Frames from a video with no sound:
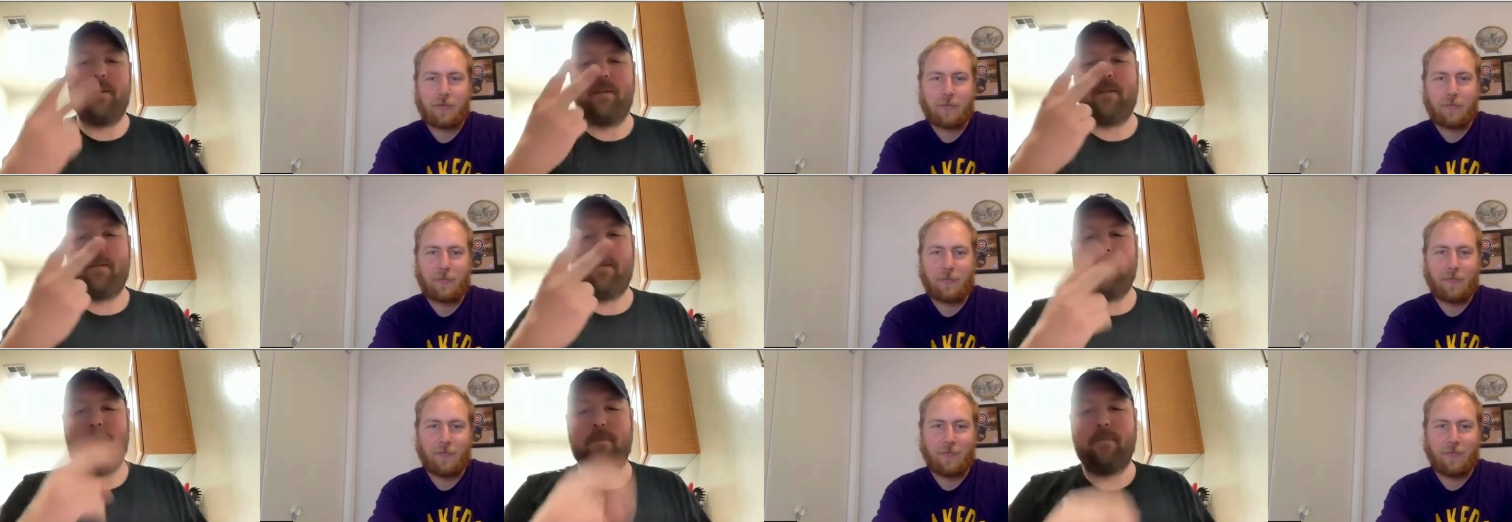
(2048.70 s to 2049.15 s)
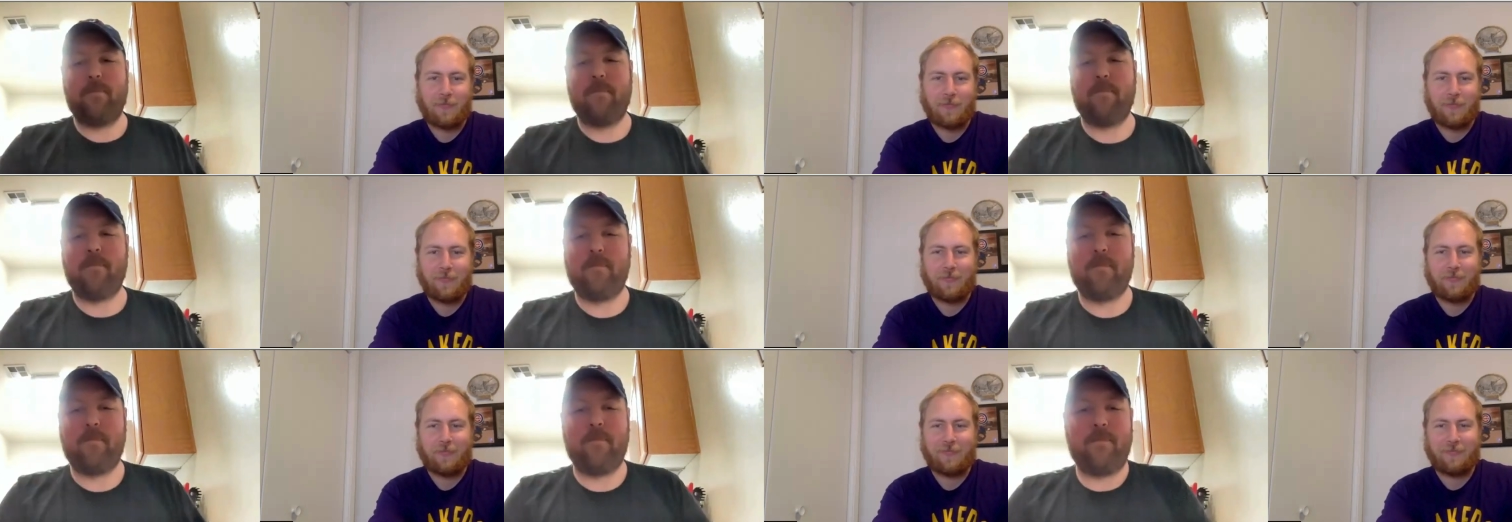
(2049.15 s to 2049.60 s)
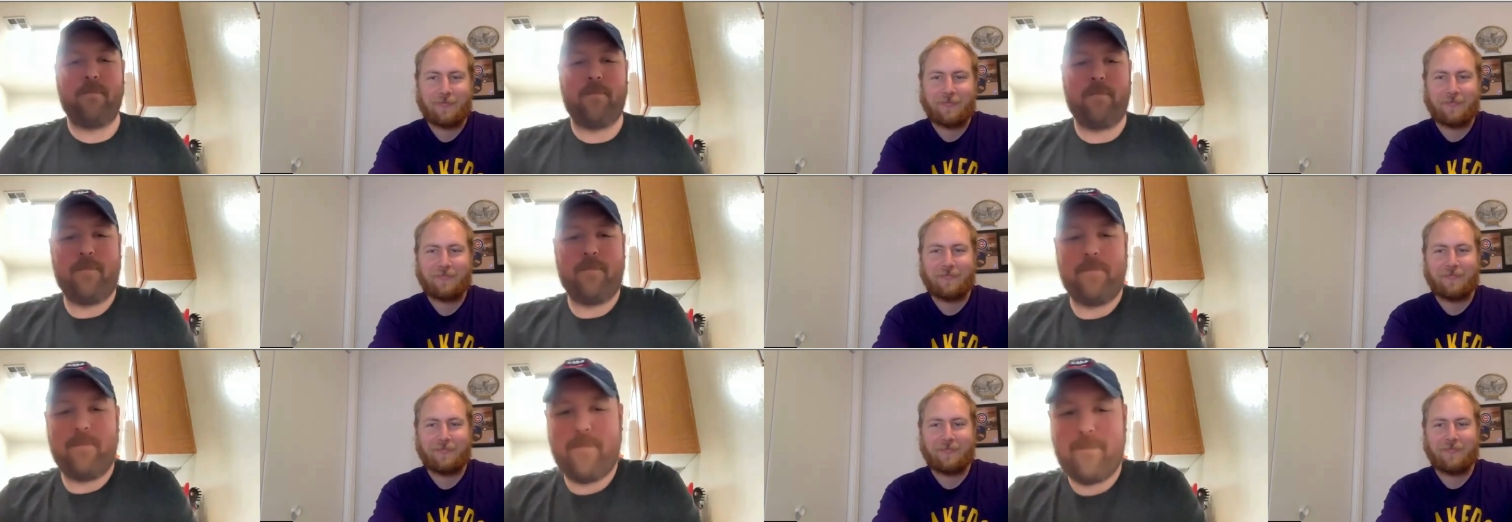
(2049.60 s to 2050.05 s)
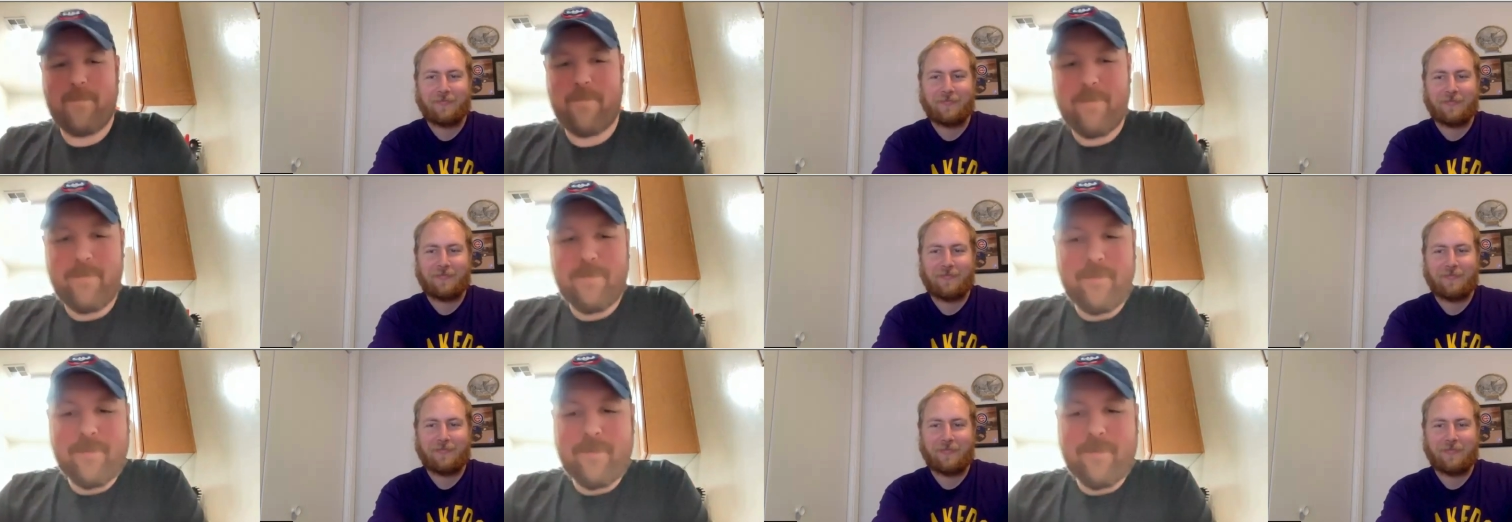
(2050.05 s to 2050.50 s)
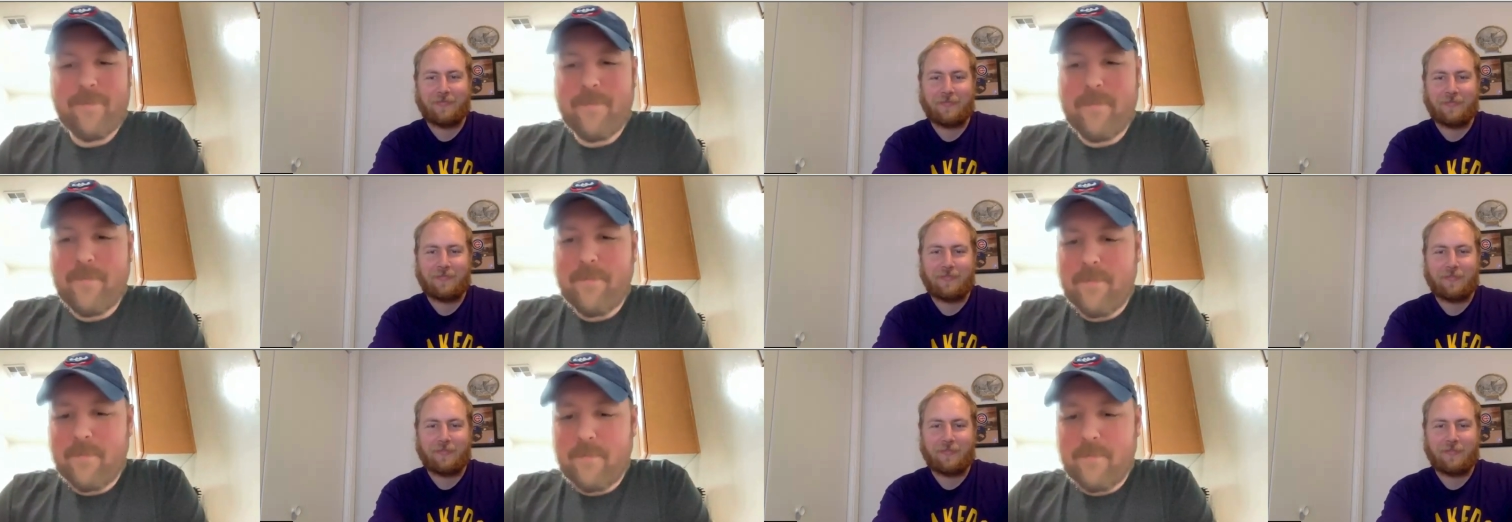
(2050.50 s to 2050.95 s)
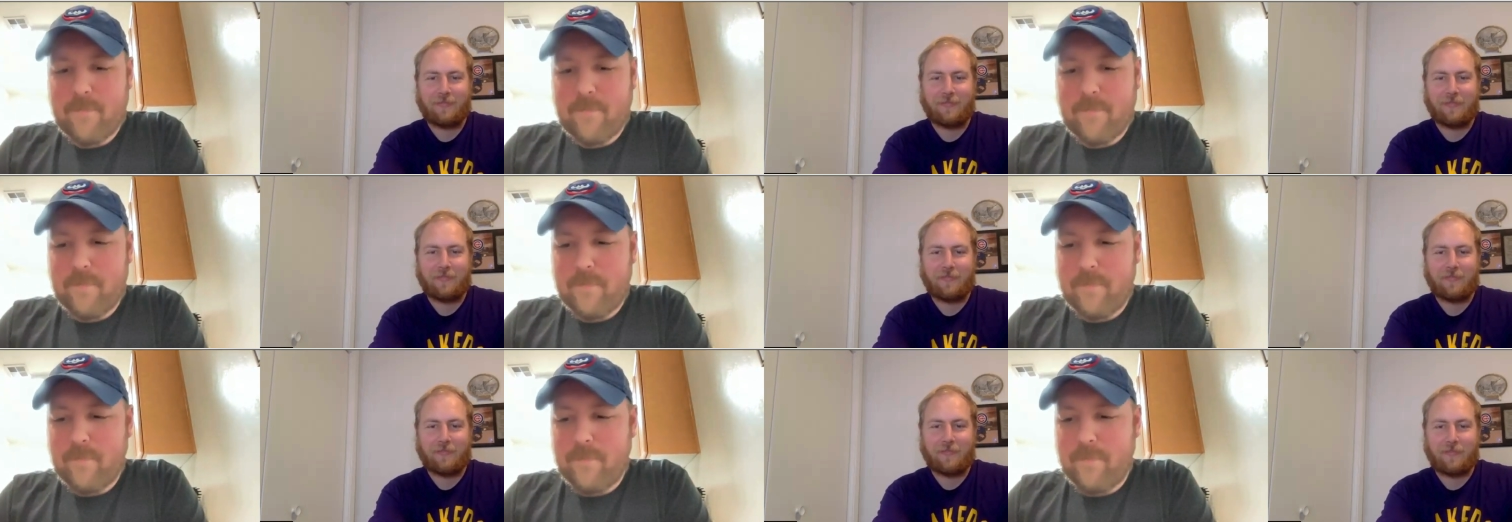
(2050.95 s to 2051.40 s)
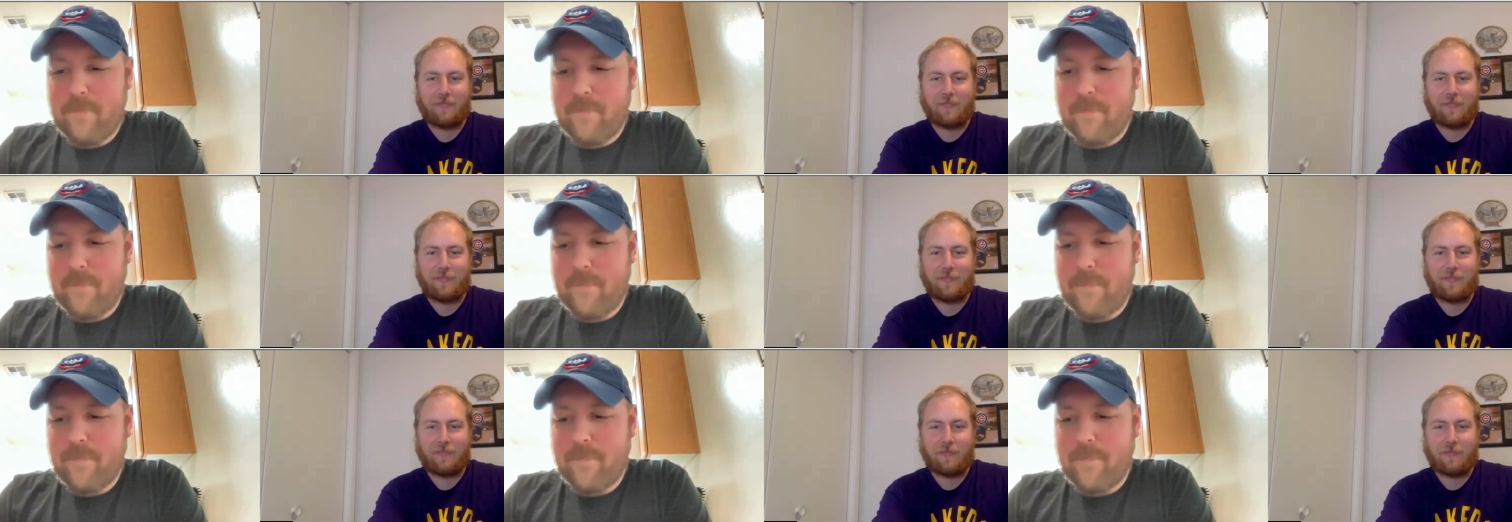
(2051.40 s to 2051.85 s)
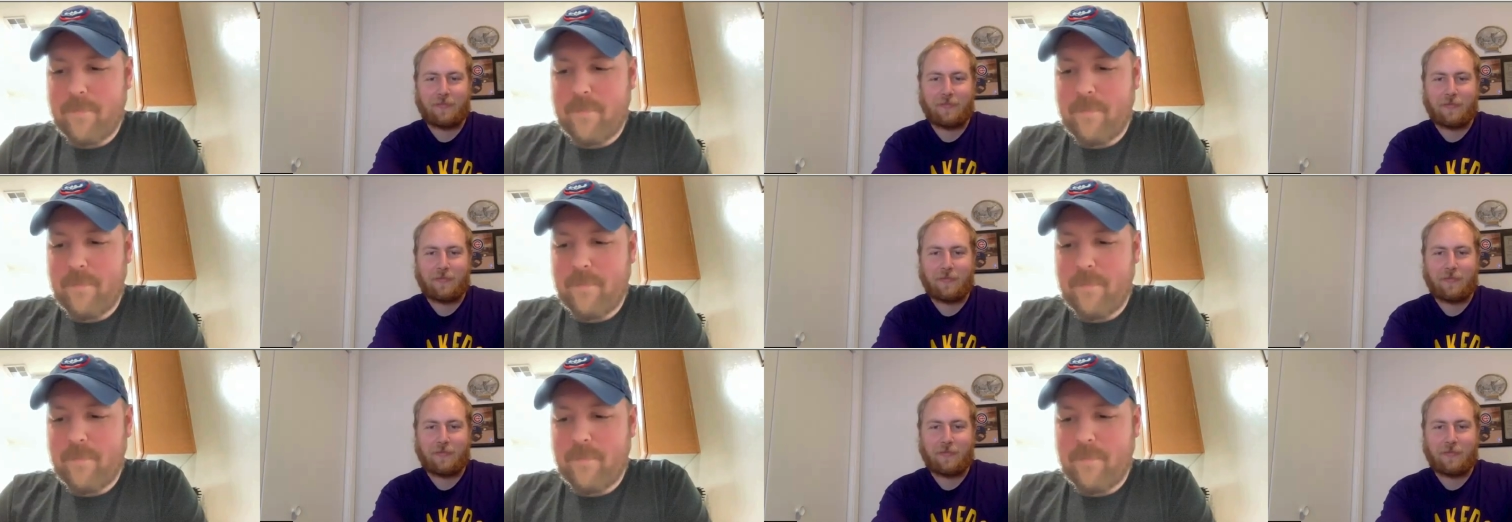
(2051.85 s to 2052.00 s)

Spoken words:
(silence)